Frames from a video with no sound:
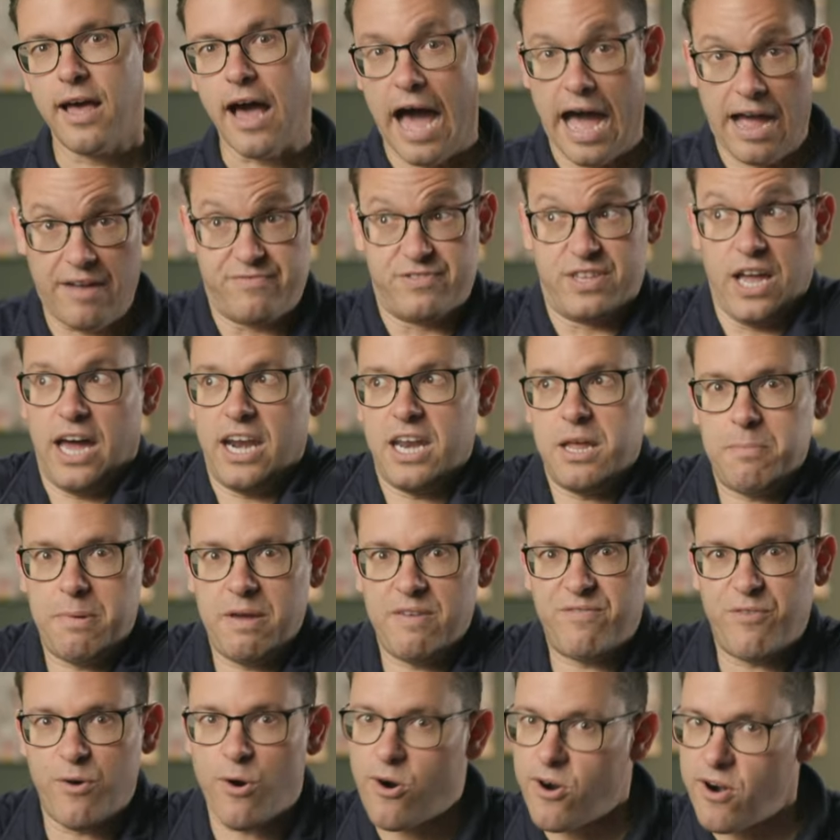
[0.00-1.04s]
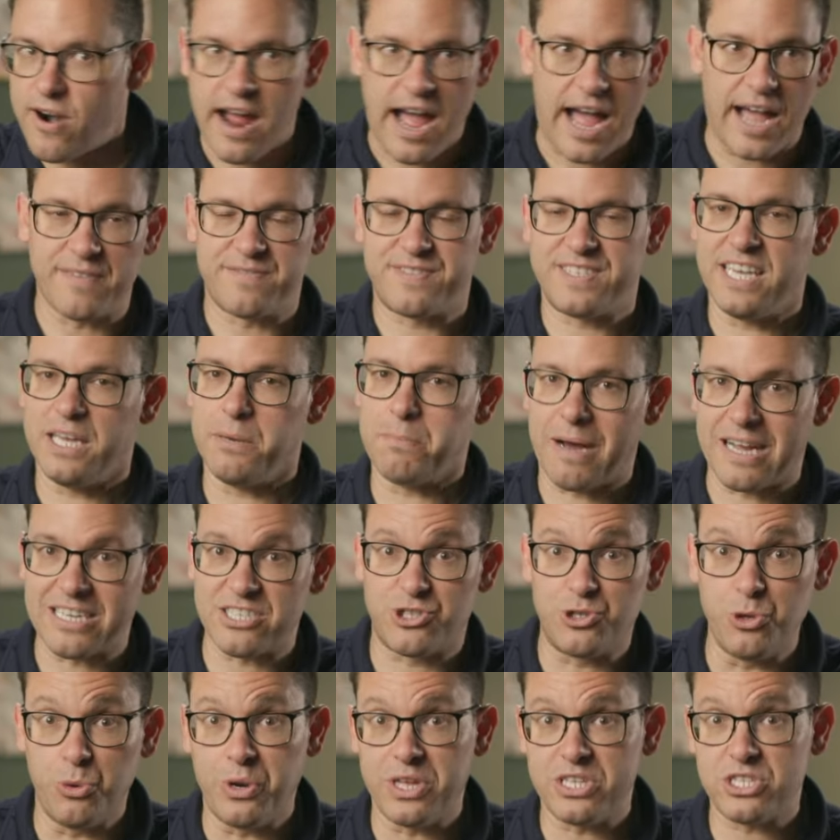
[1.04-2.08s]
I've done it before. I've seen my
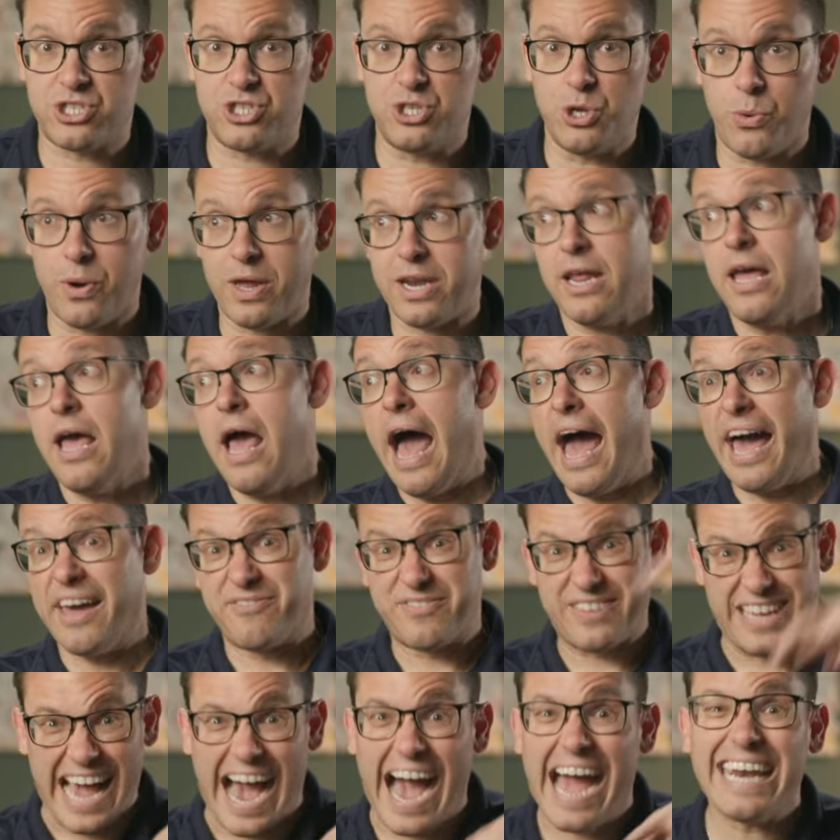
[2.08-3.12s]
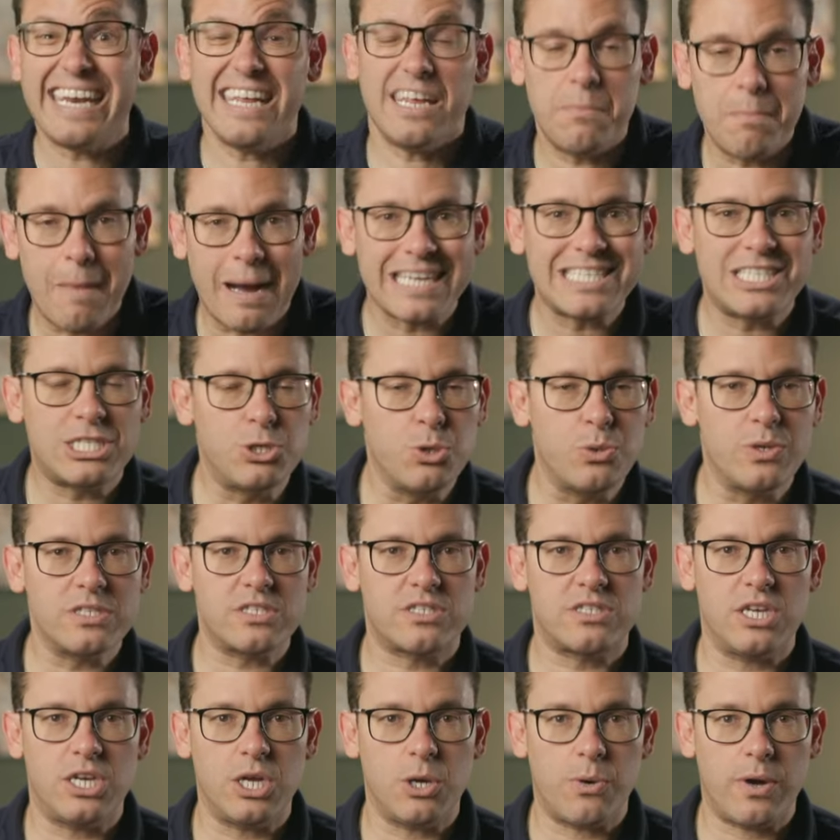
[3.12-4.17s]
students do it. I've guided my
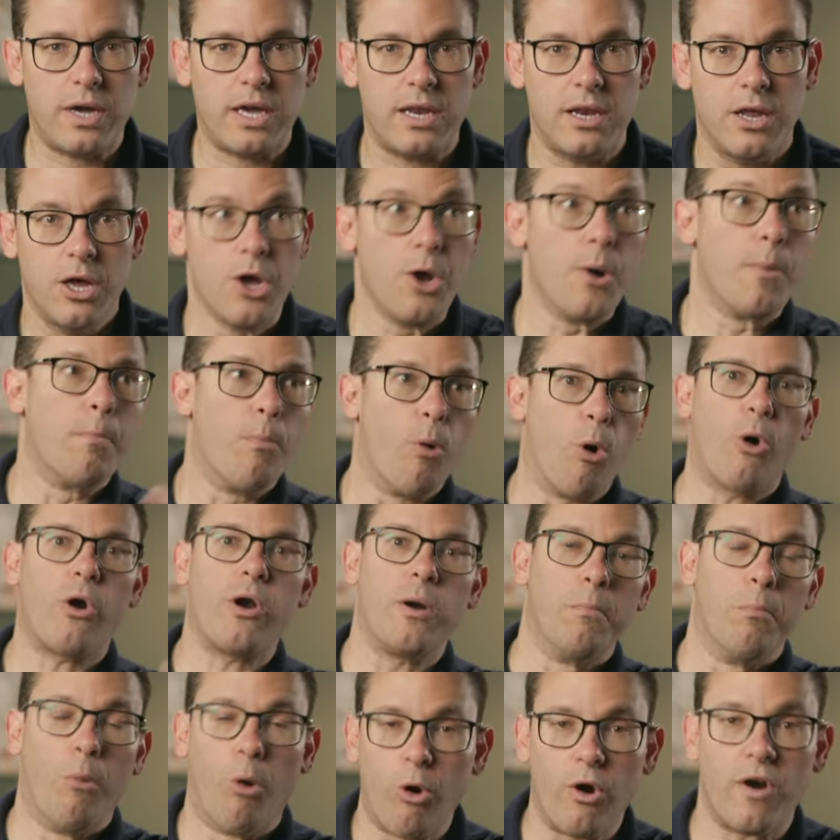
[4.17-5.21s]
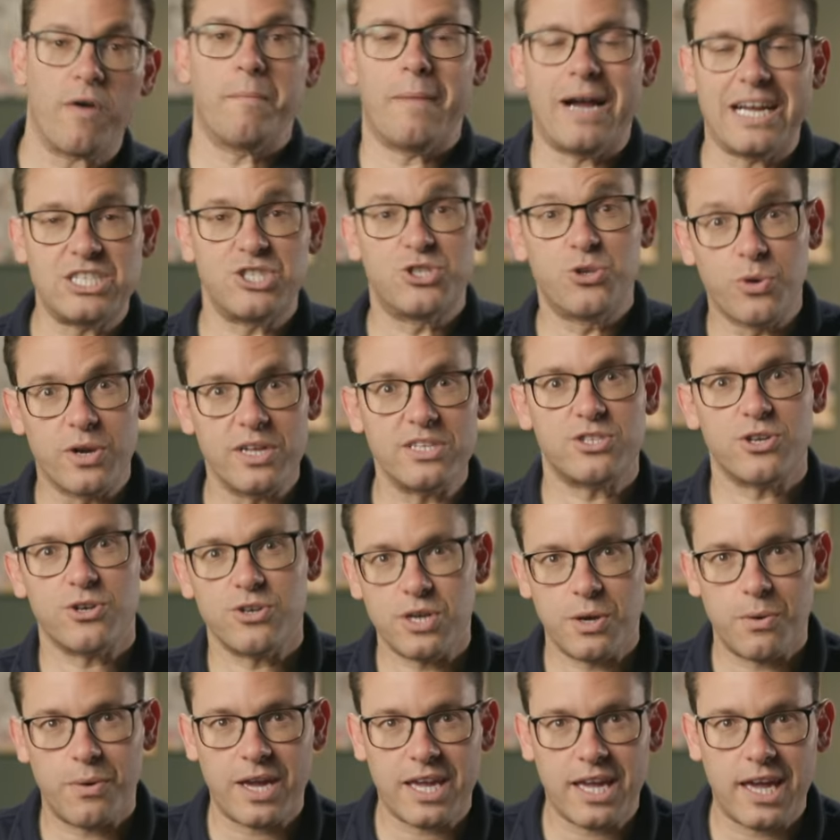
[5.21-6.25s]
students to do it. More and more of my students are
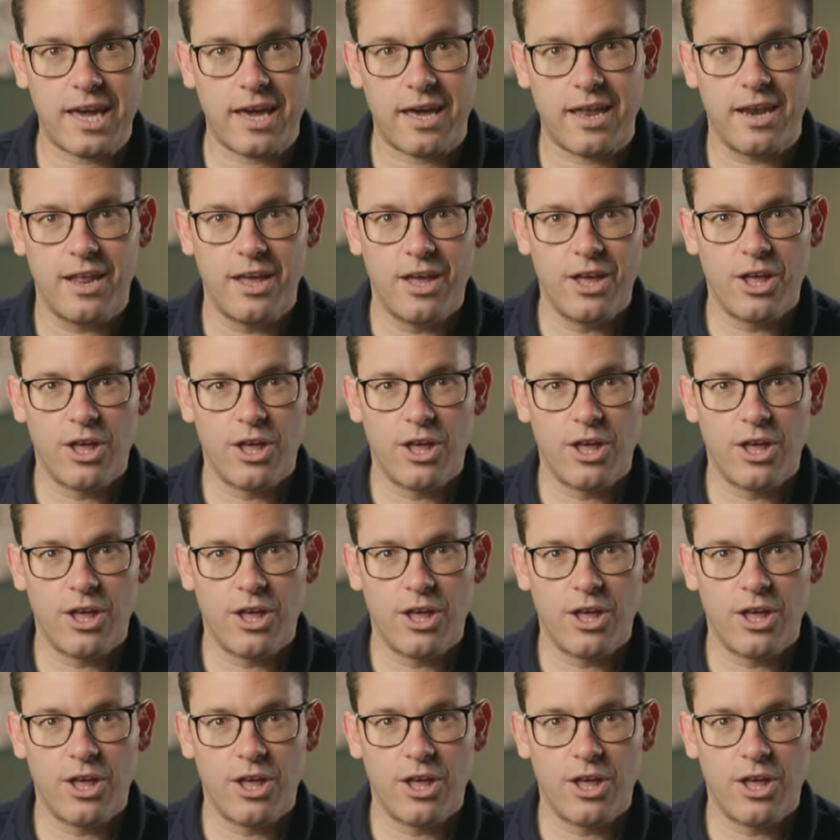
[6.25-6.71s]
doing it.